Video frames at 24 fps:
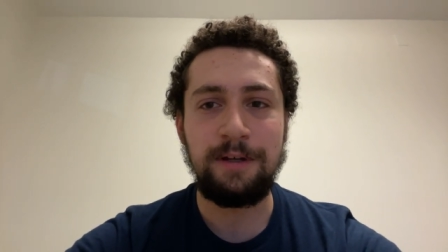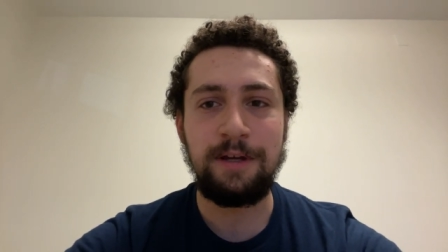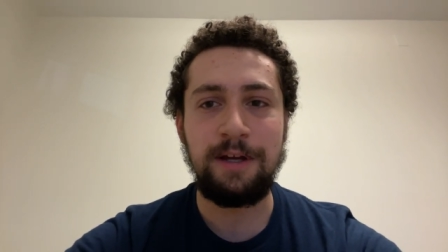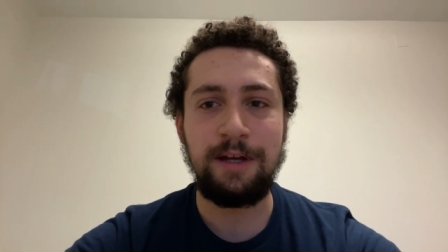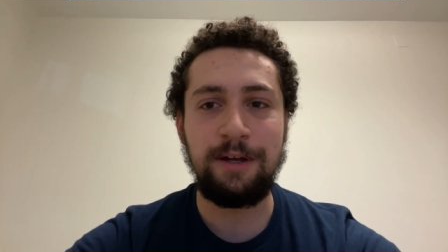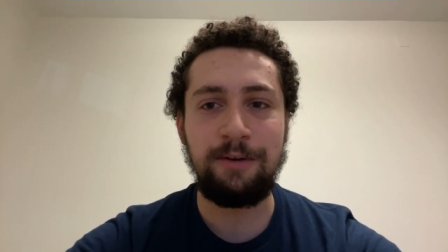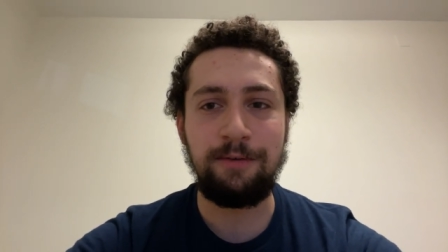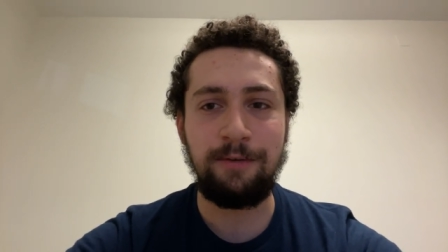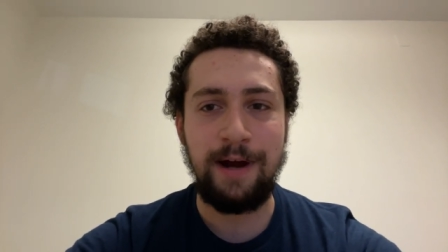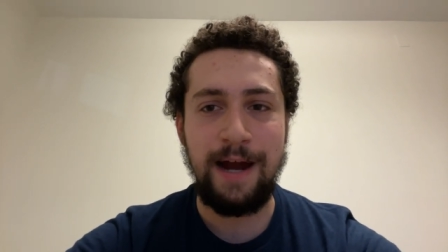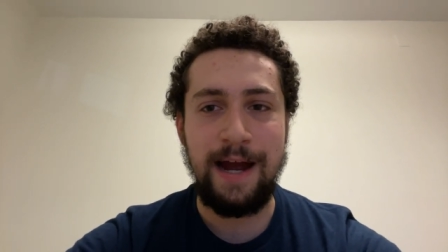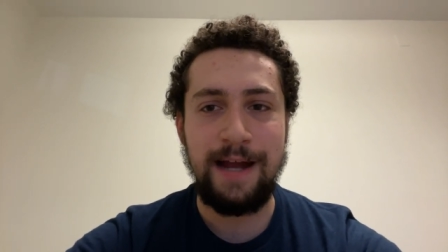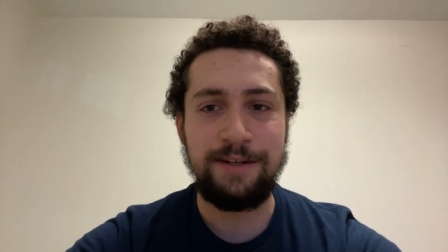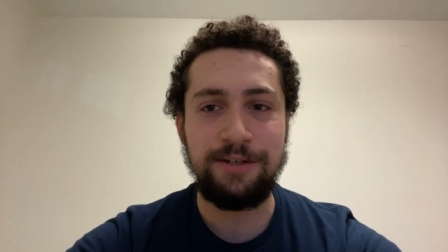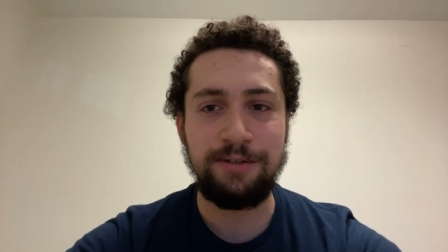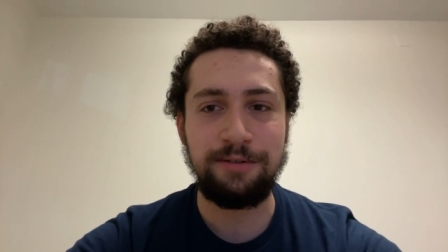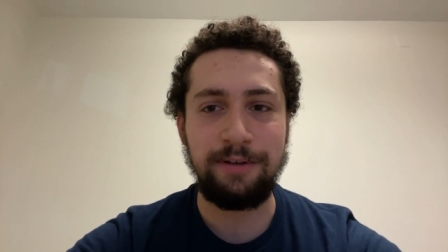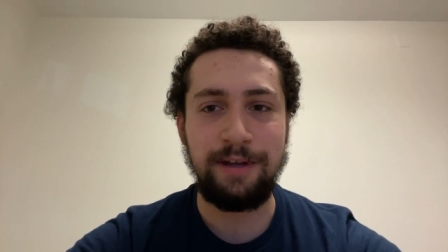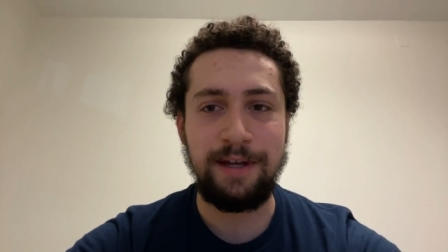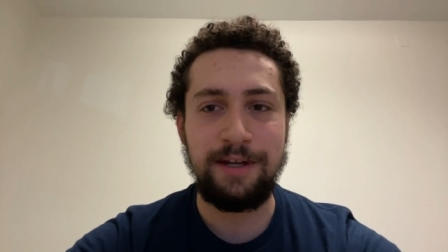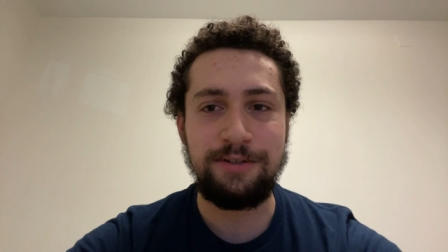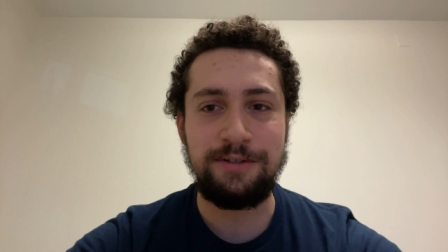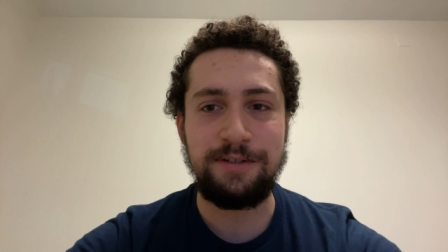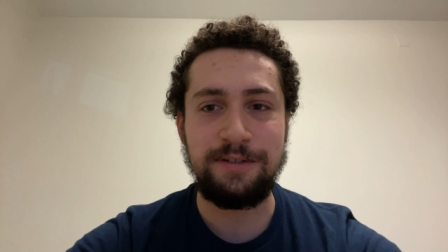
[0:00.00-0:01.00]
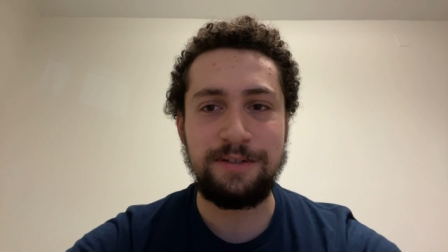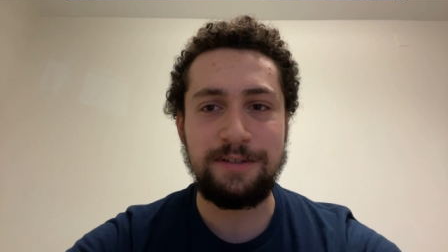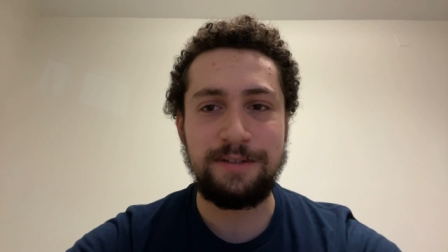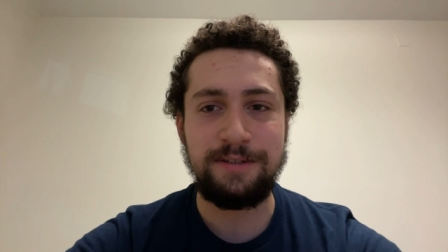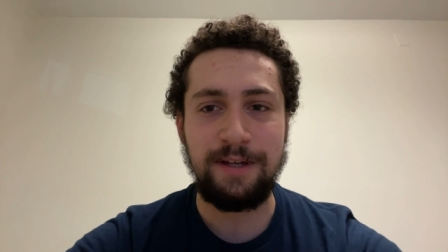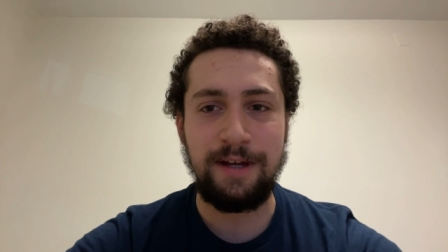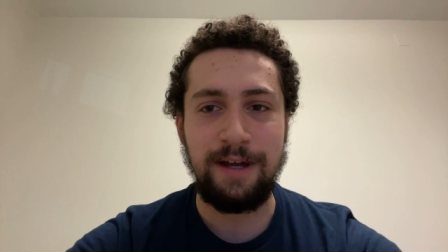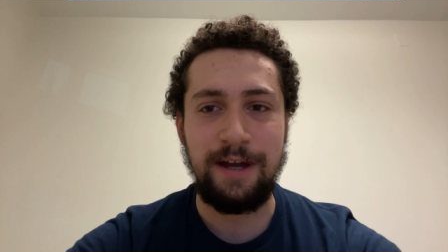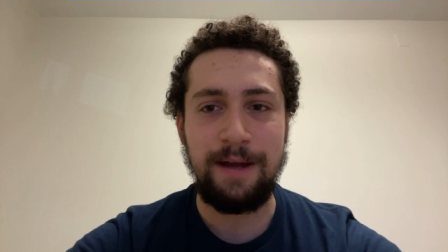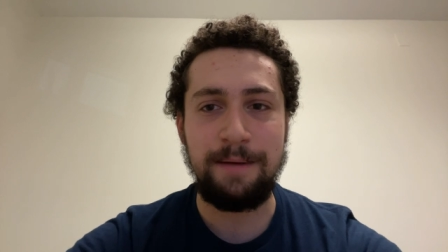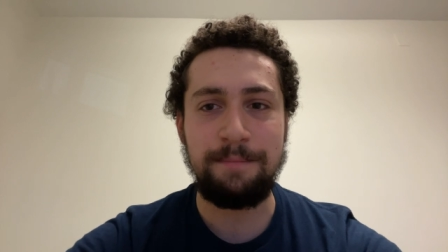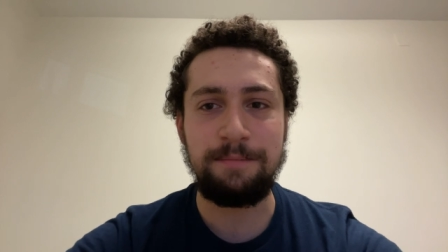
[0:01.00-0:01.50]
Congratulations,
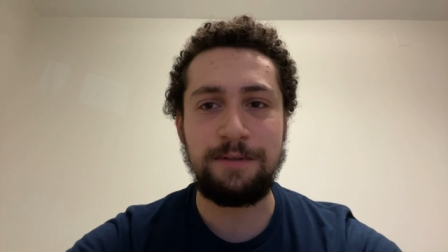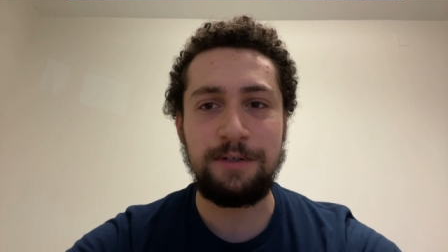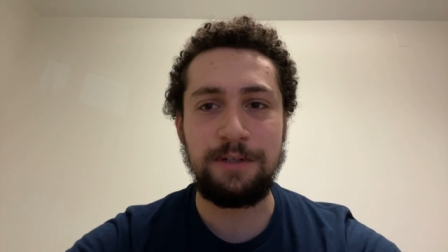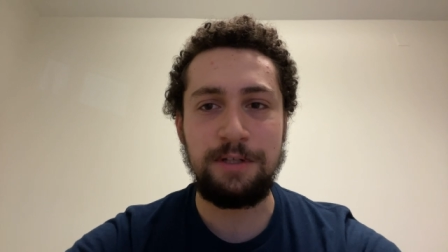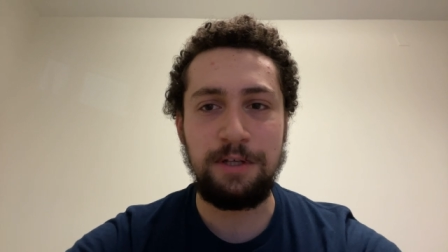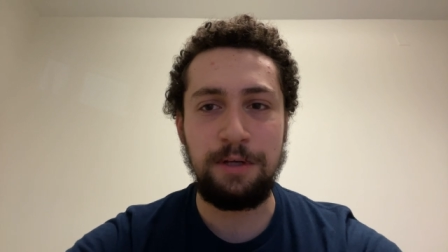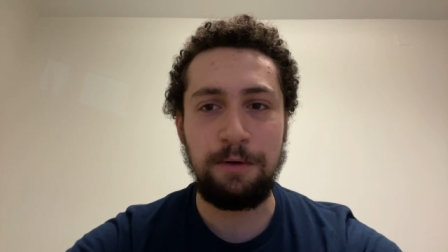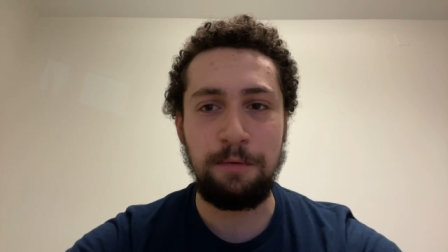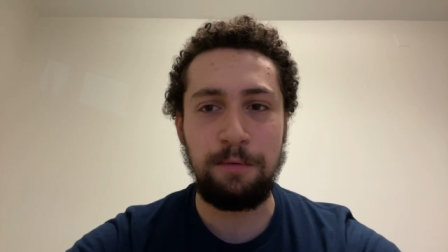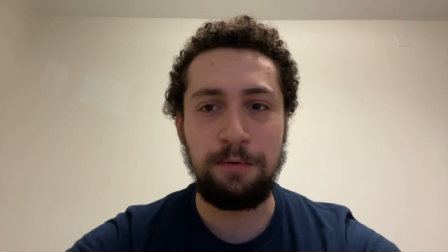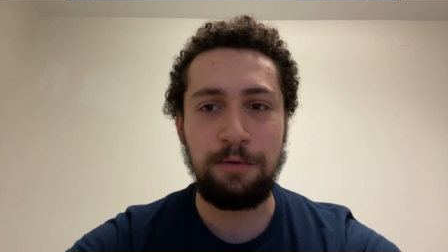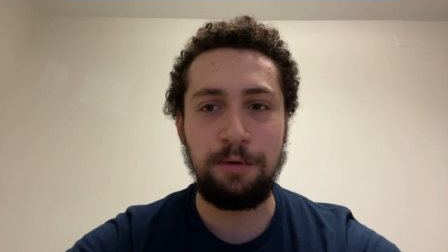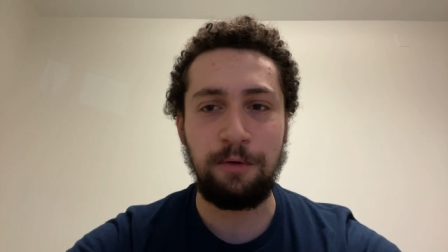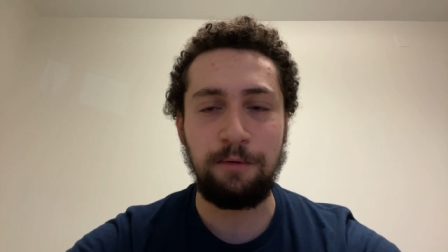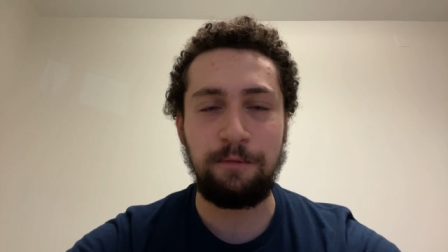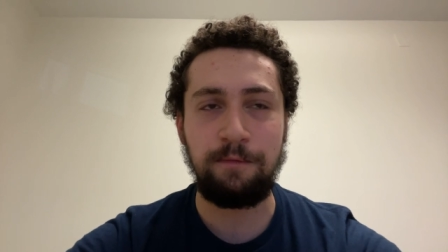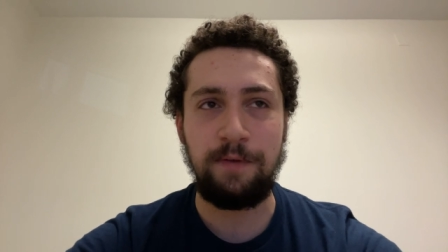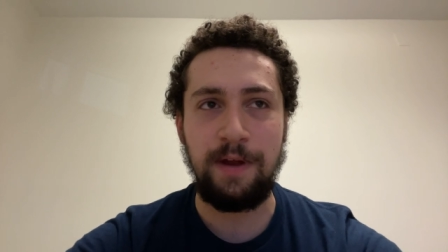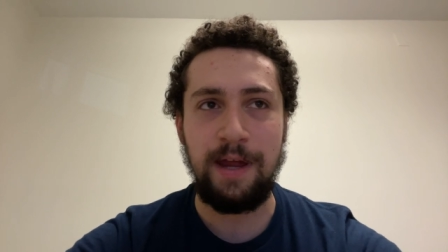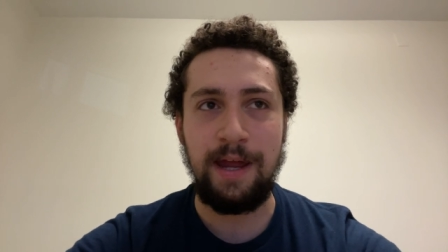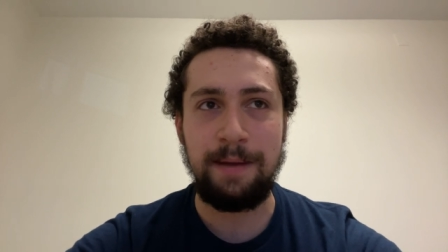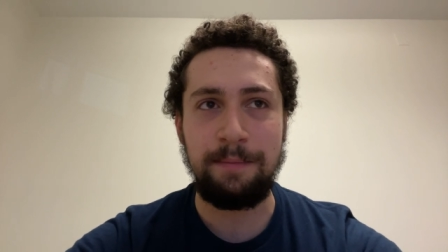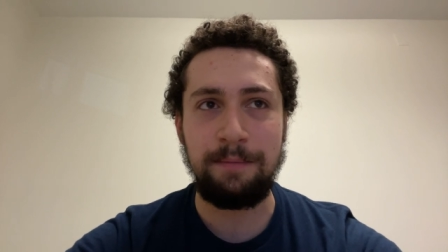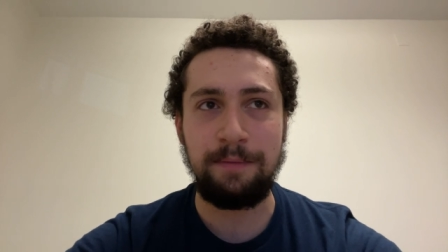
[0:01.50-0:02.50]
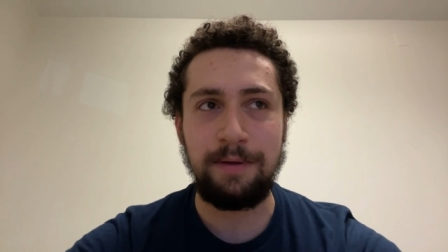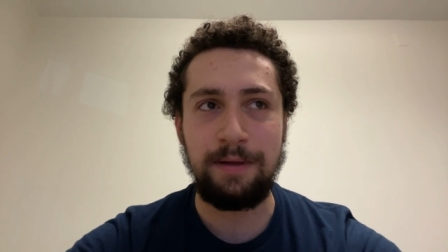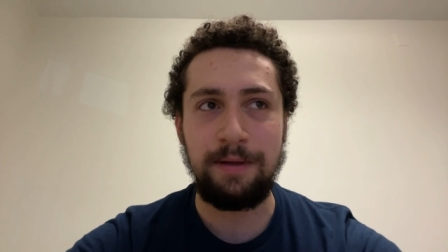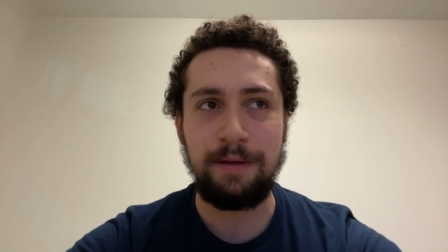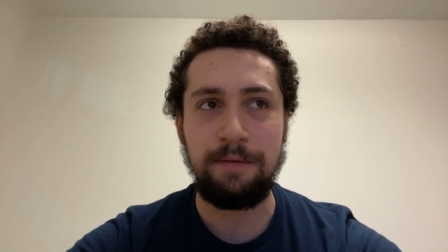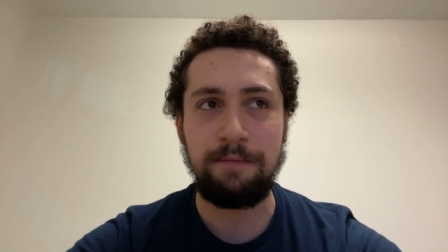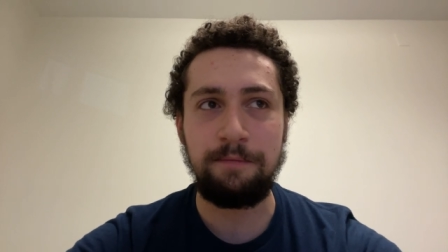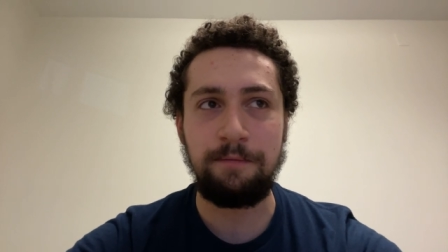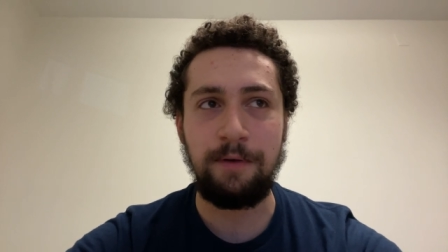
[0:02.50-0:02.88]
Tom, to you and your family